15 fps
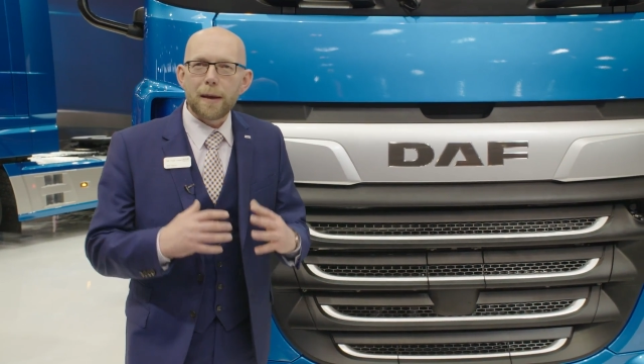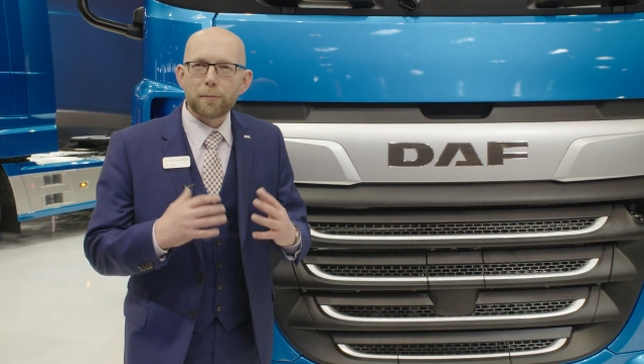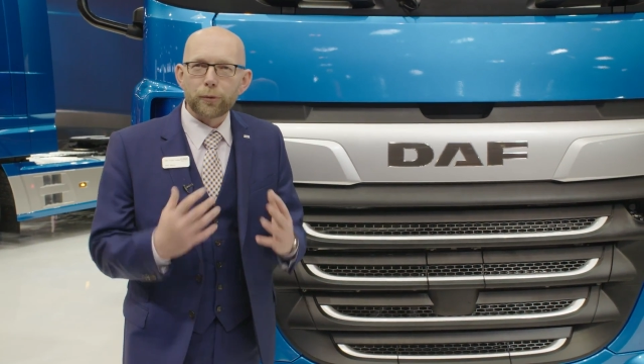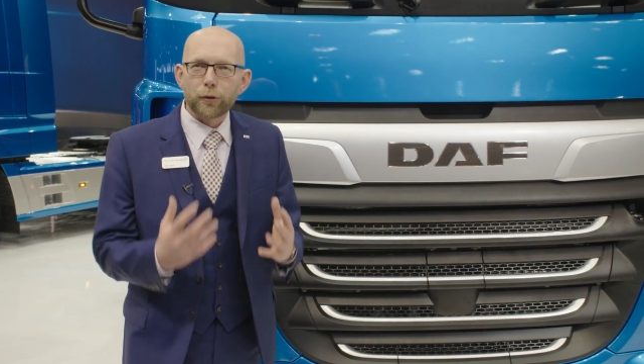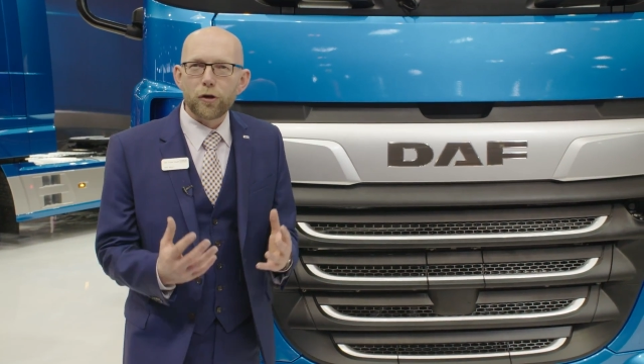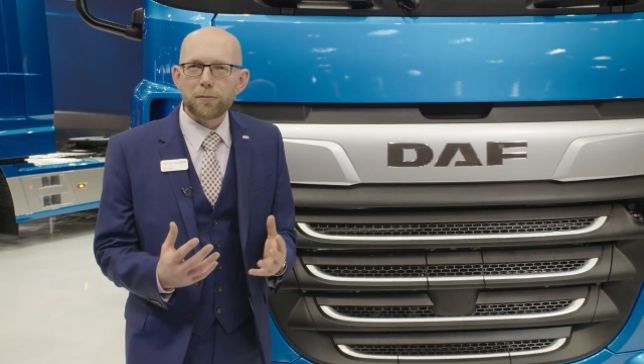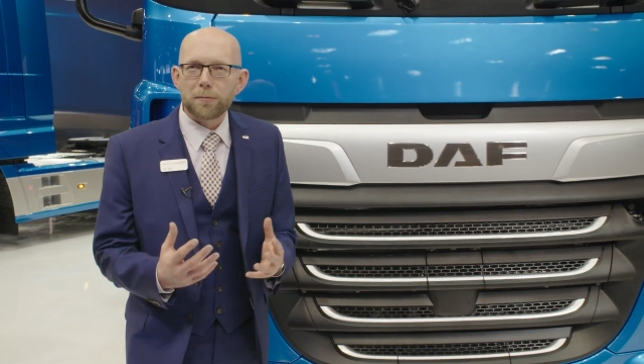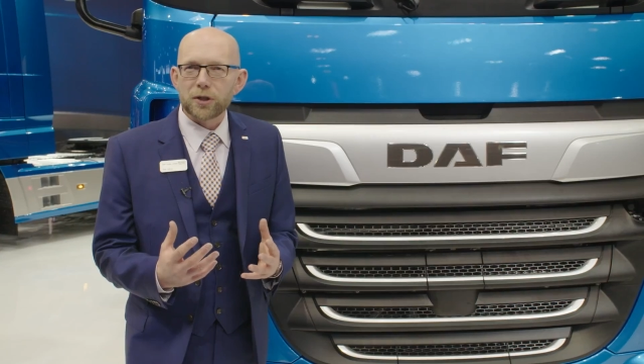
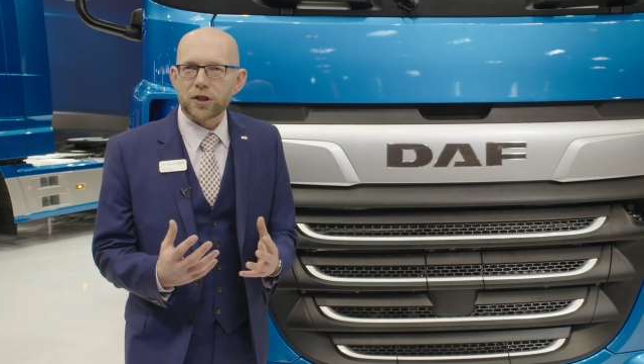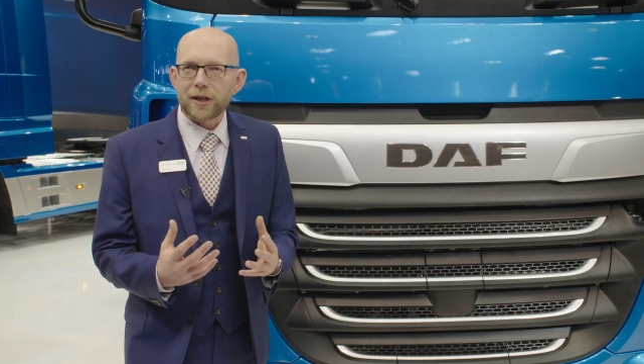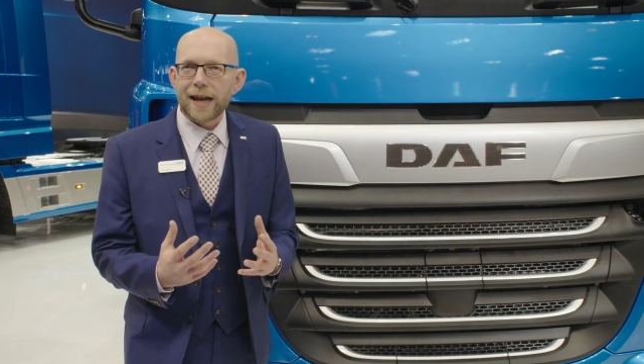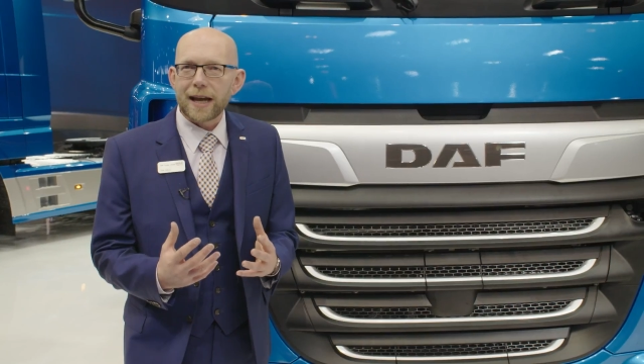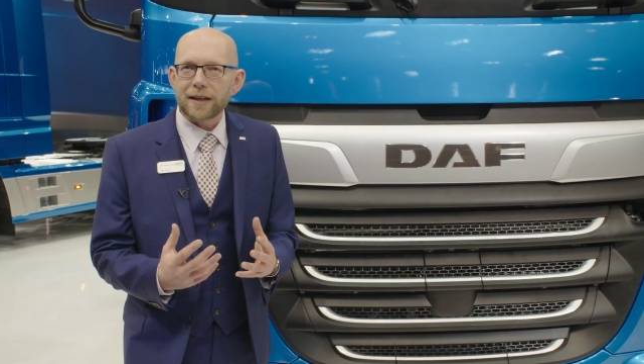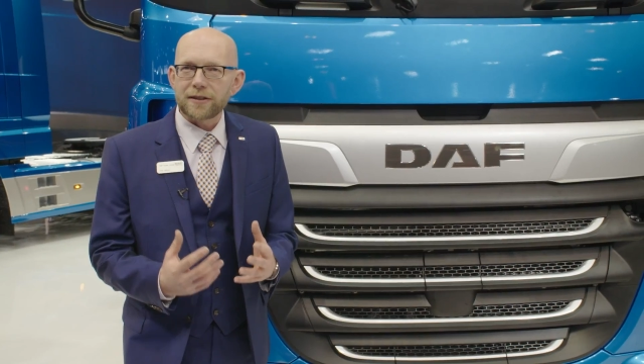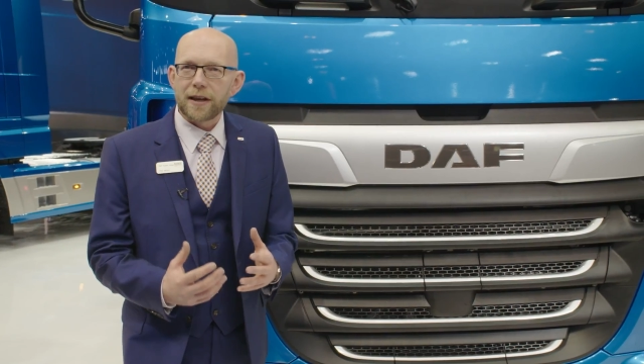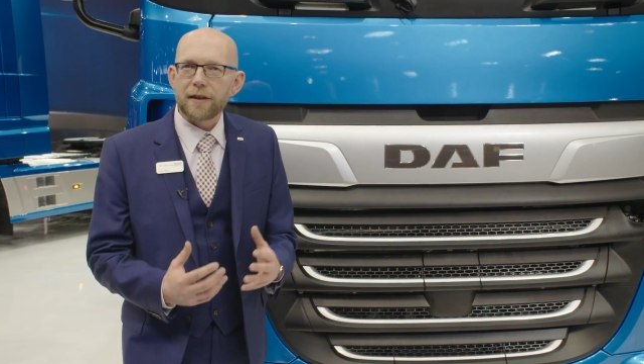improvements the
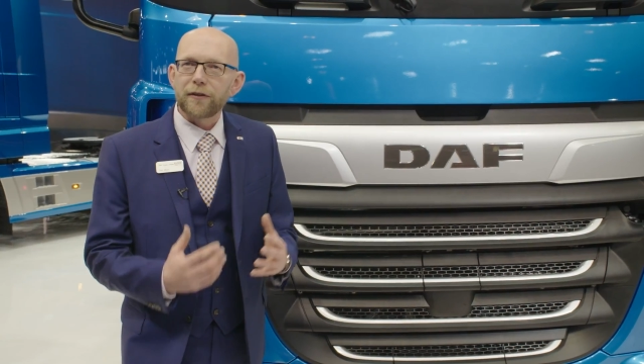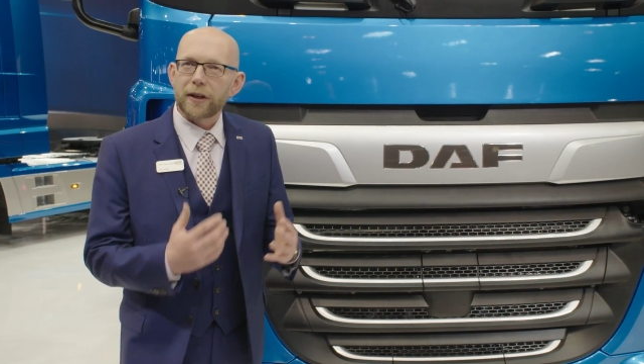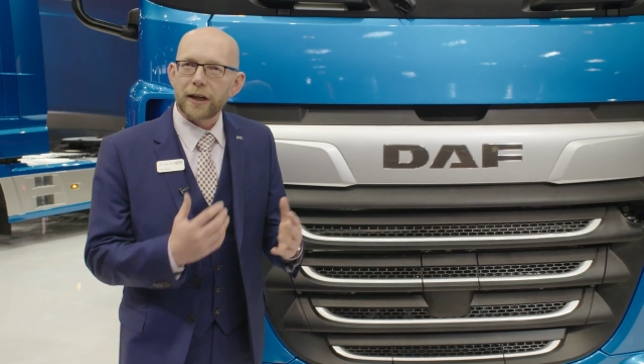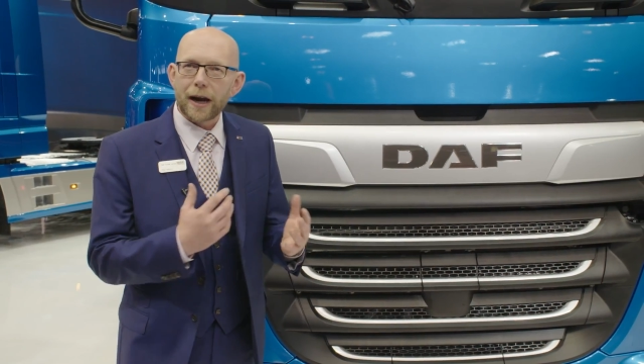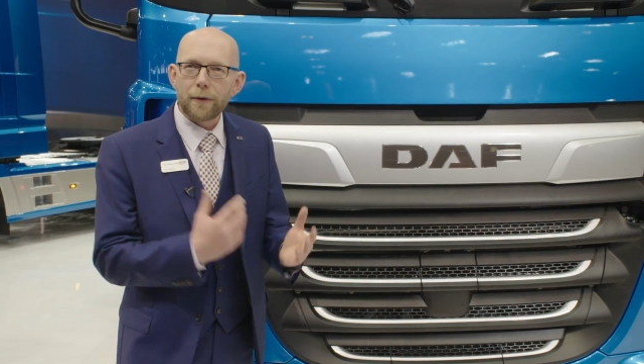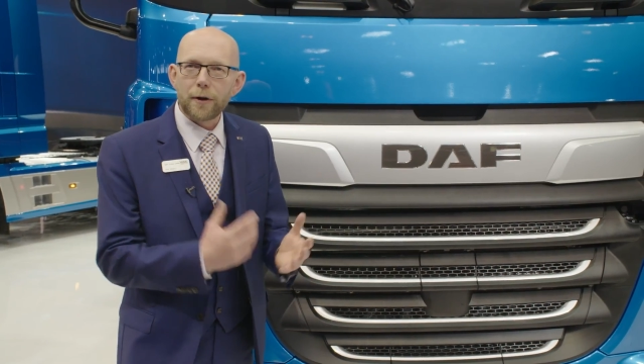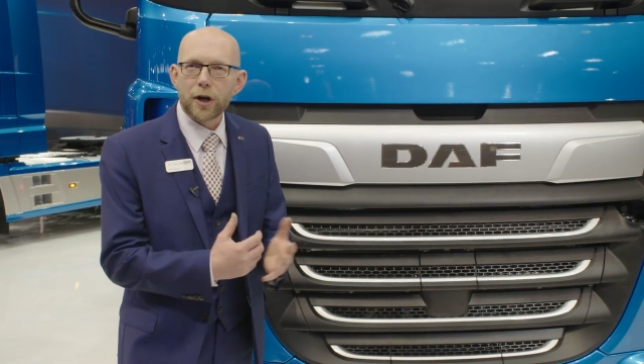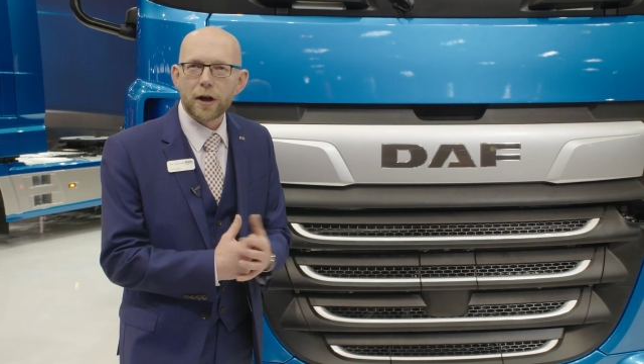XF are
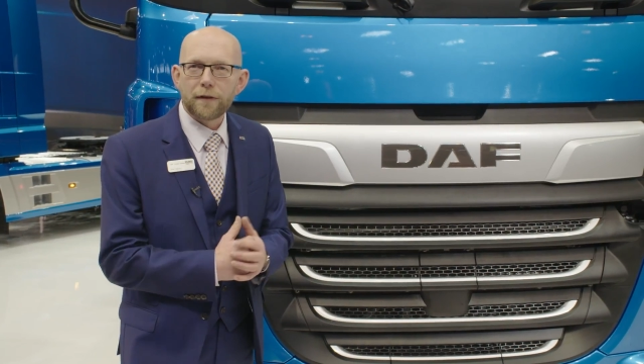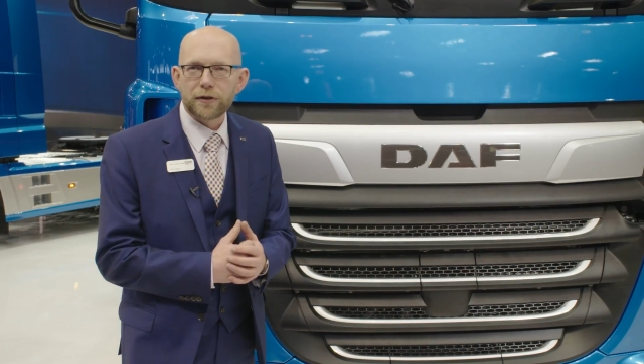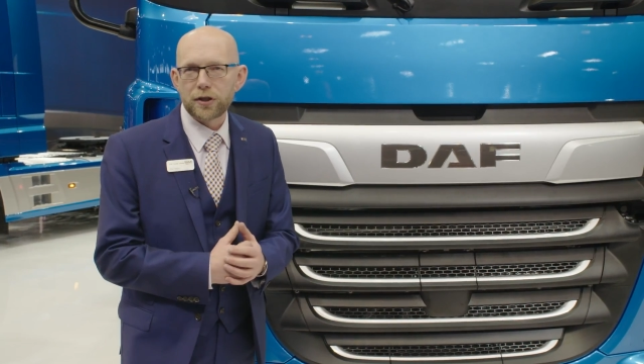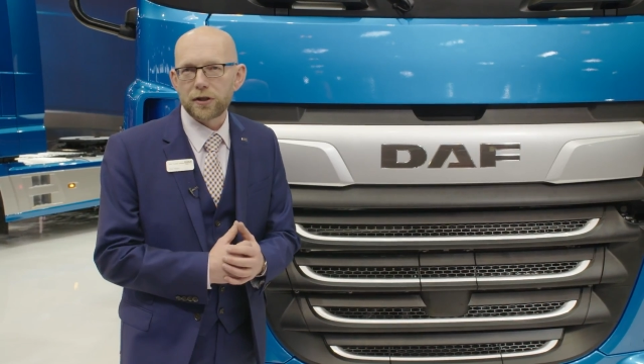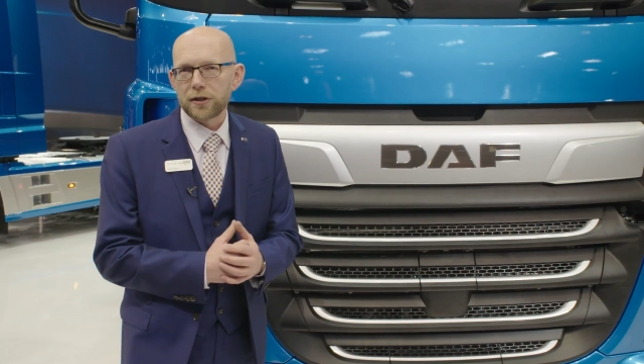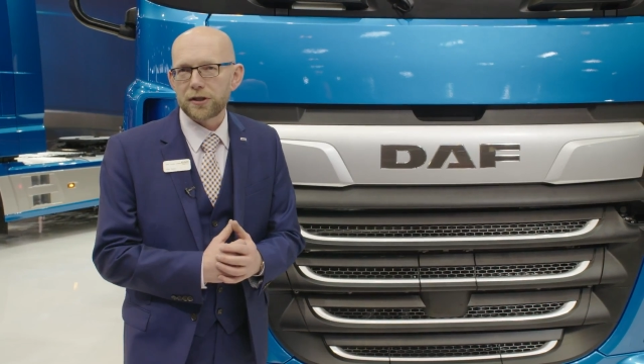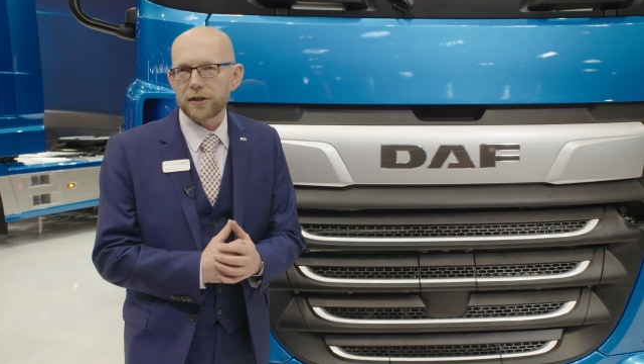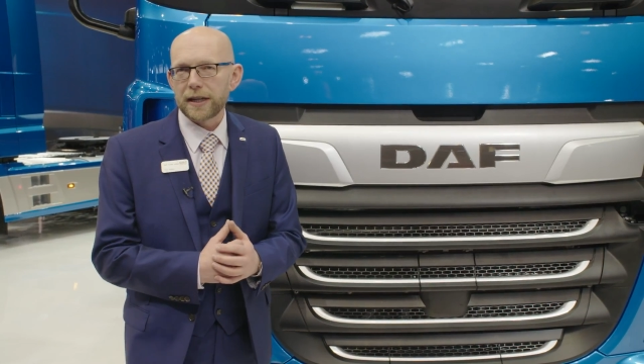carried over
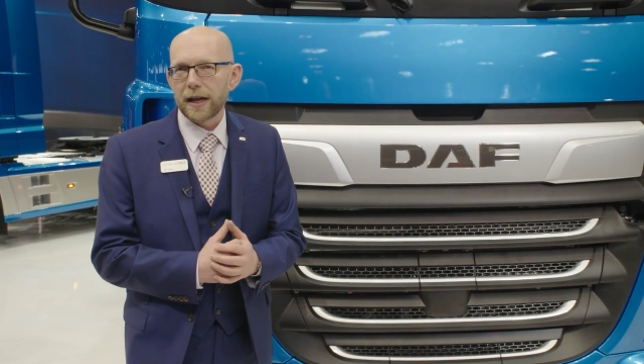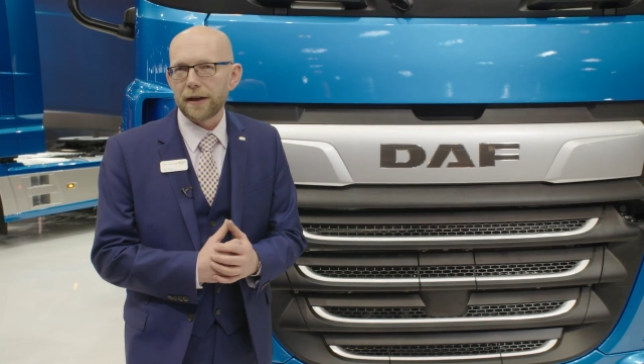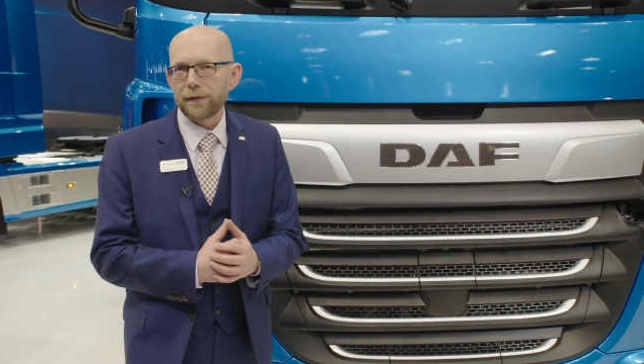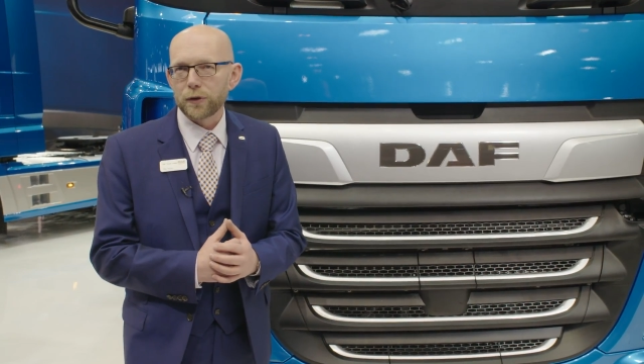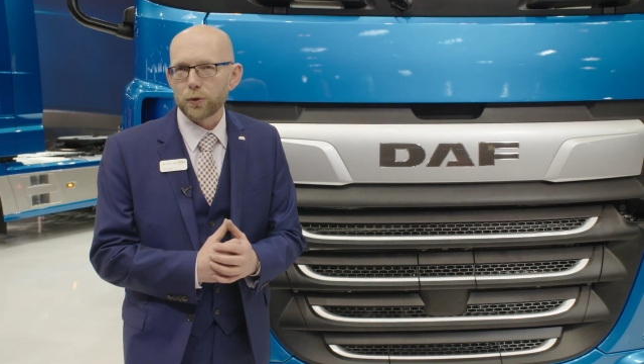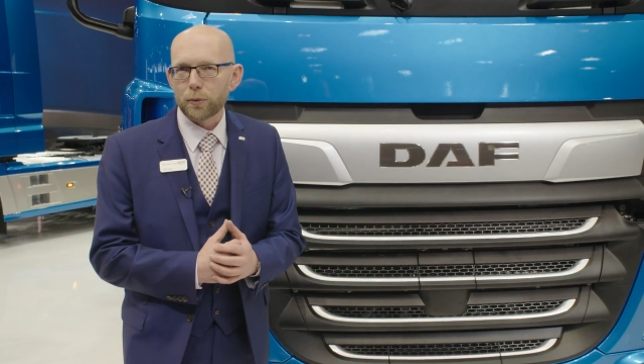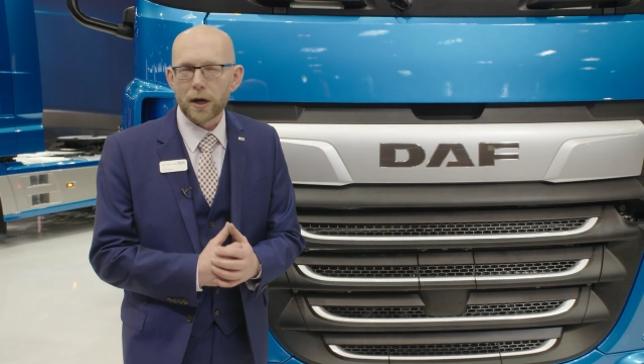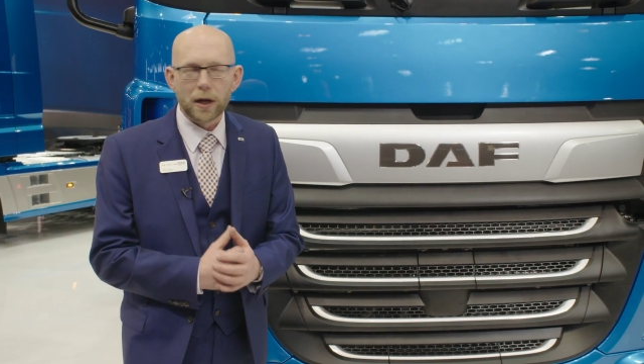to the CF
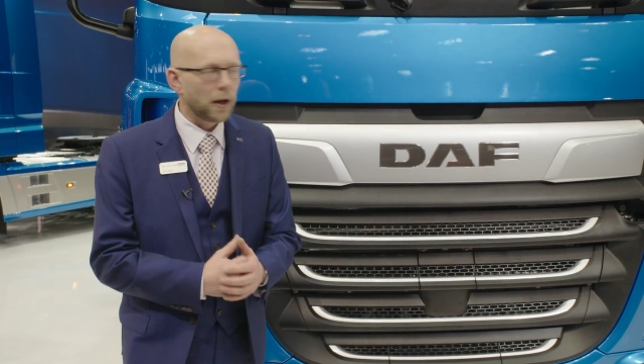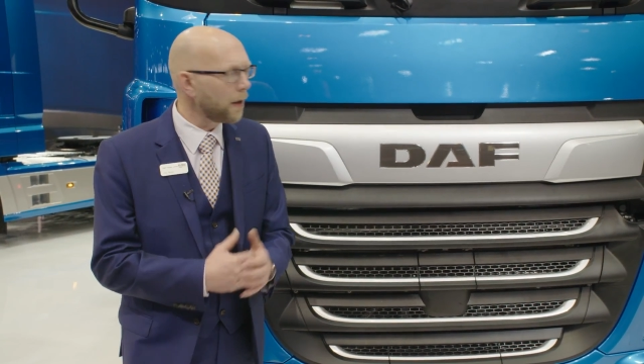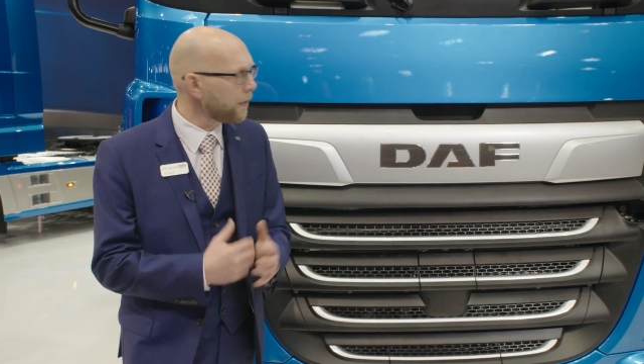as well,